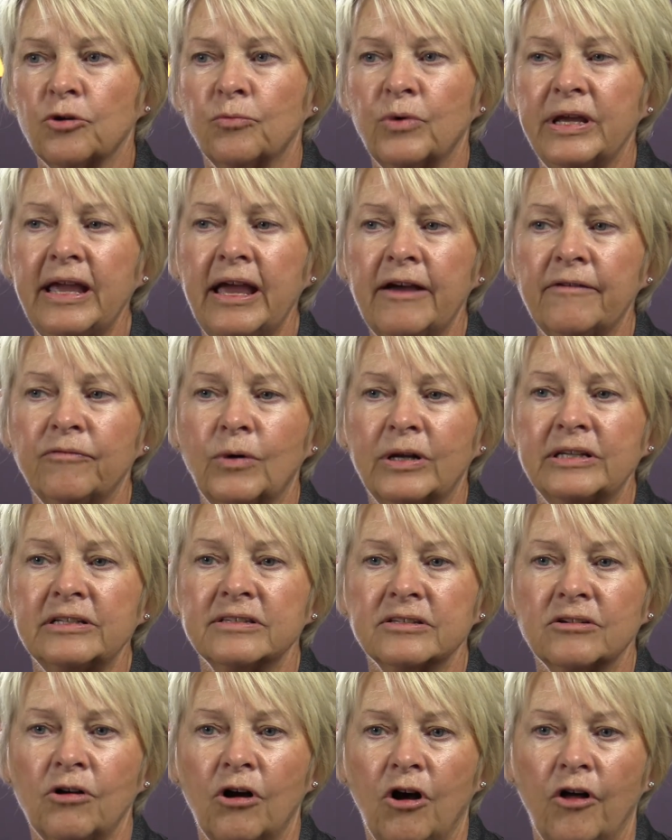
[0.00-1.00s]
we have what
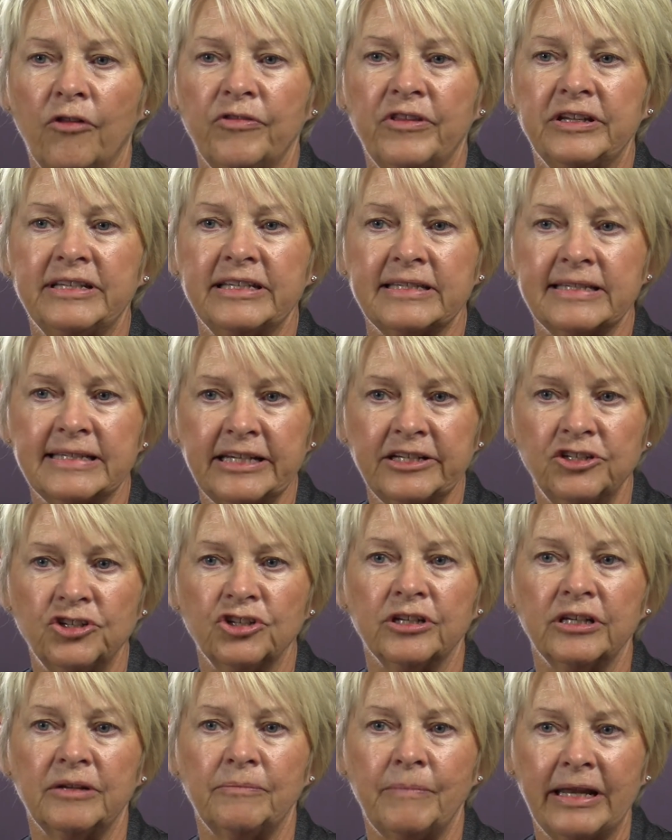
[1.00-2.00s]
is called the
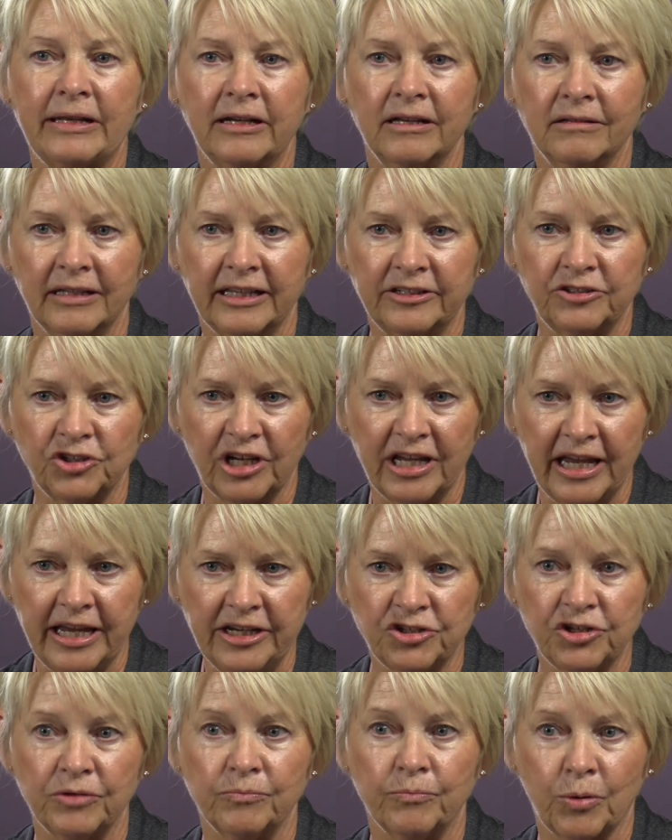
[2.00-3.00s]
Distinction in Medical
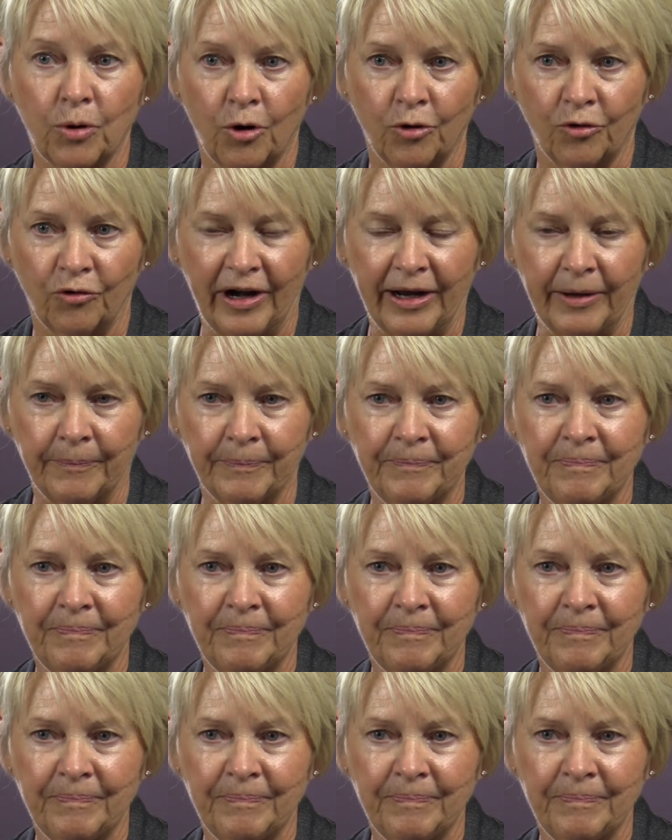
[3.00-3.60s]
Education program.